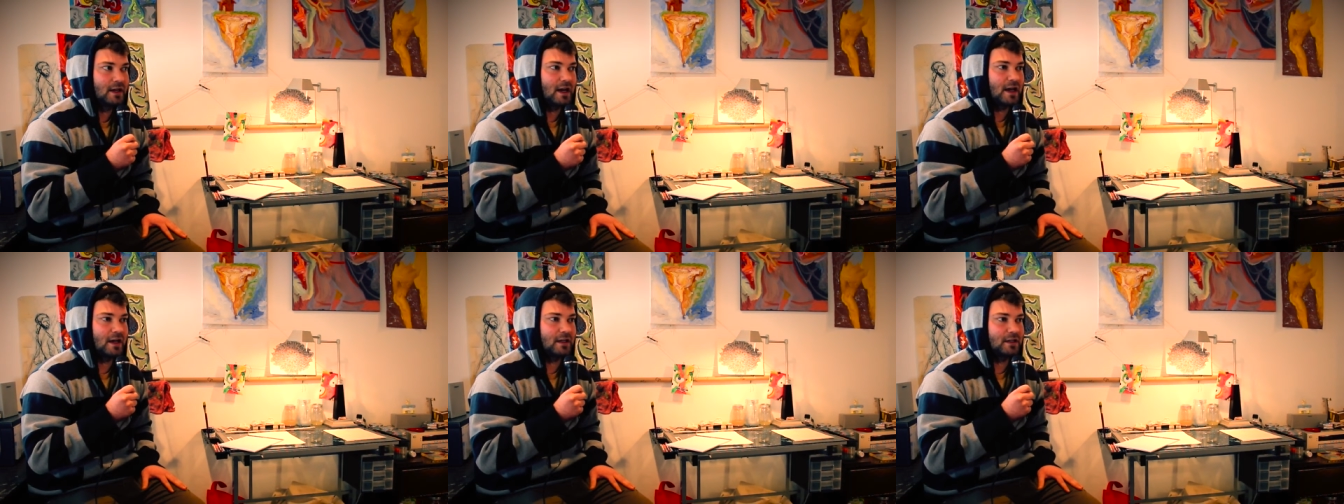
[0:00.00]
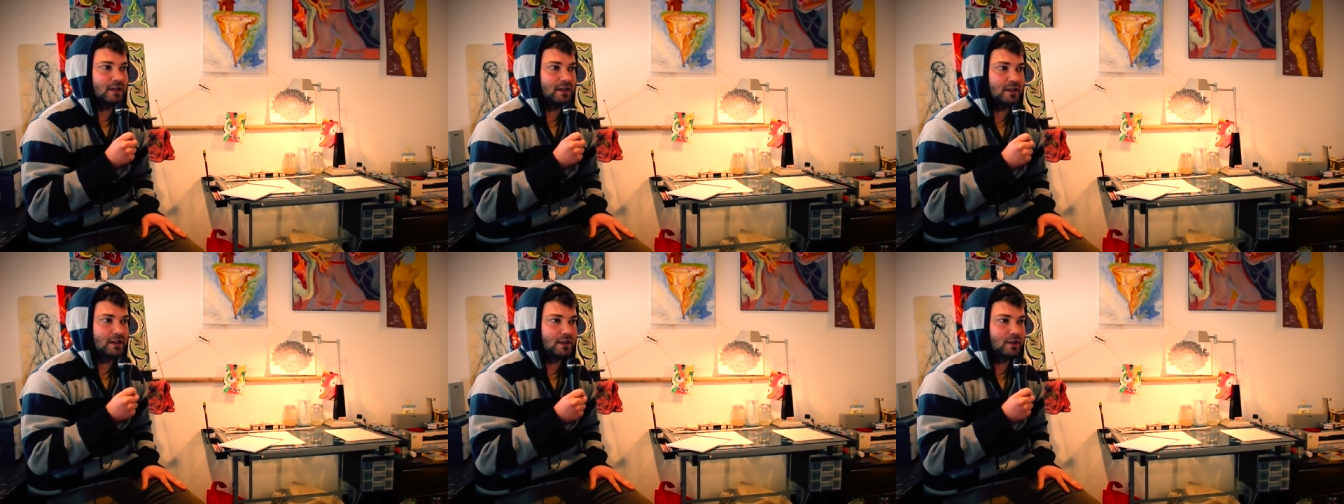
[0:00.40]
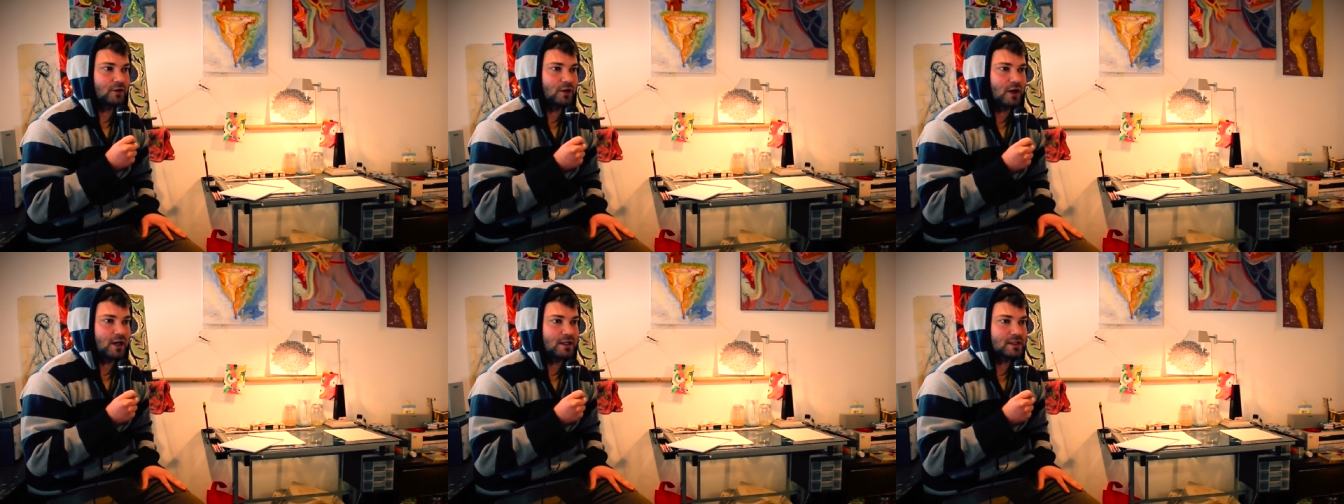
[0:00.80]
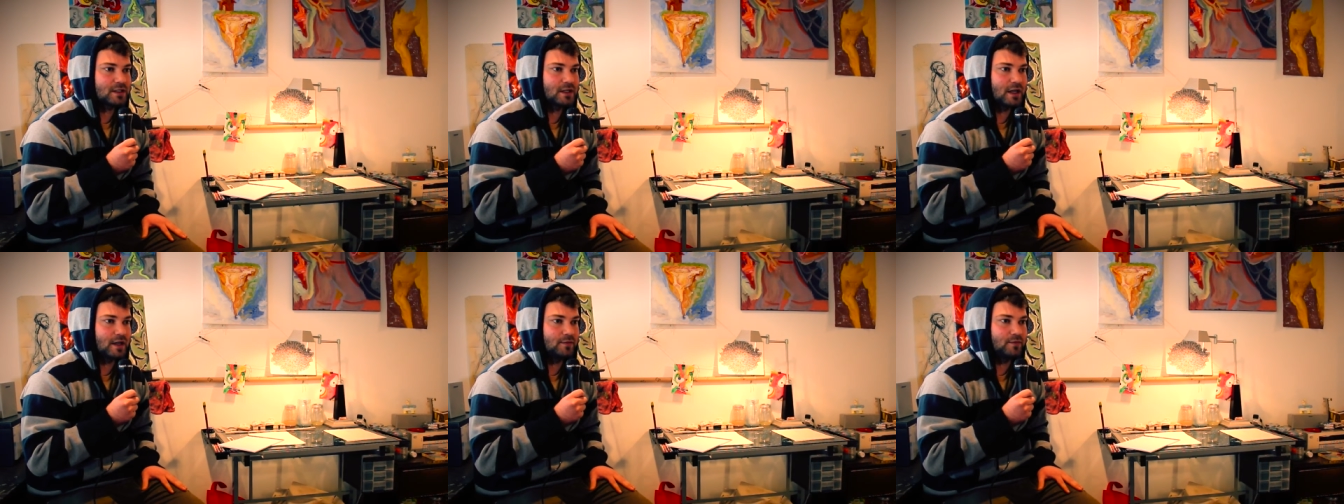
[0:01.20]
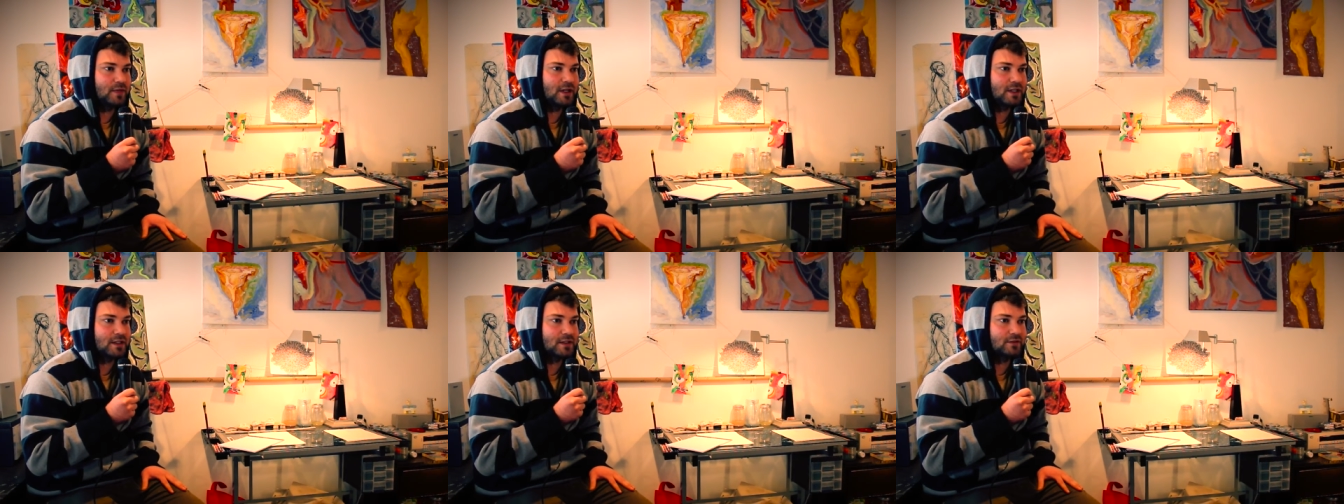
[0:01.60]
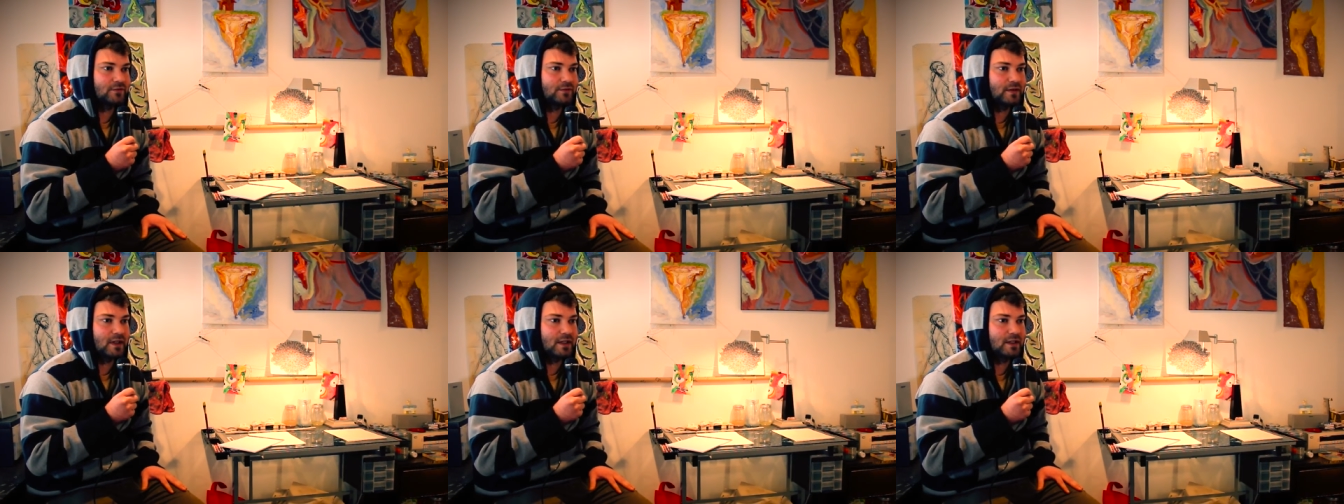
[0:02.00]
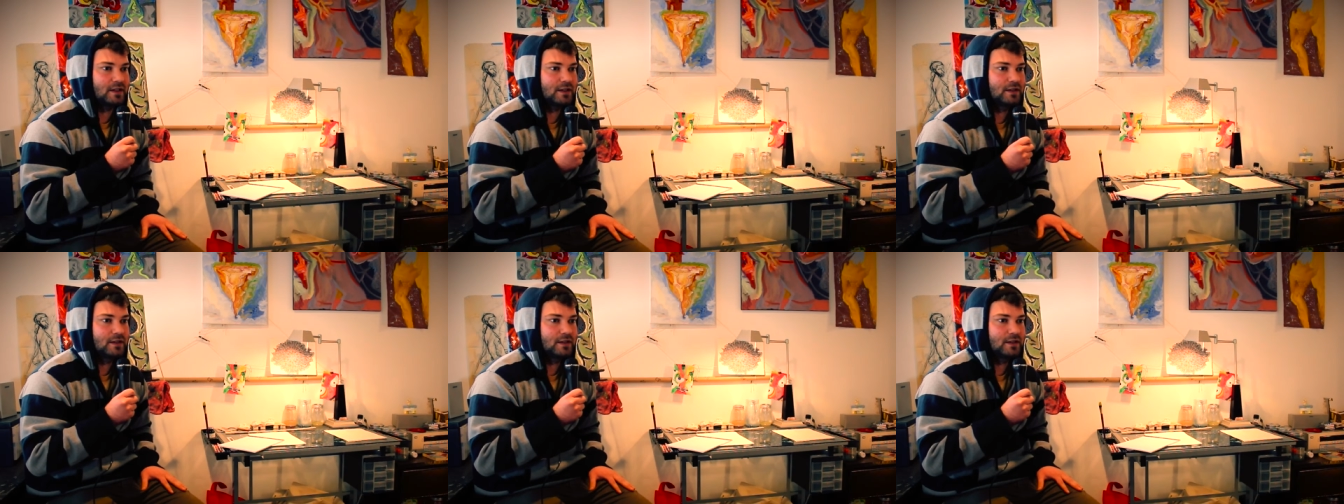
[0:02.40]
and get across a piece of me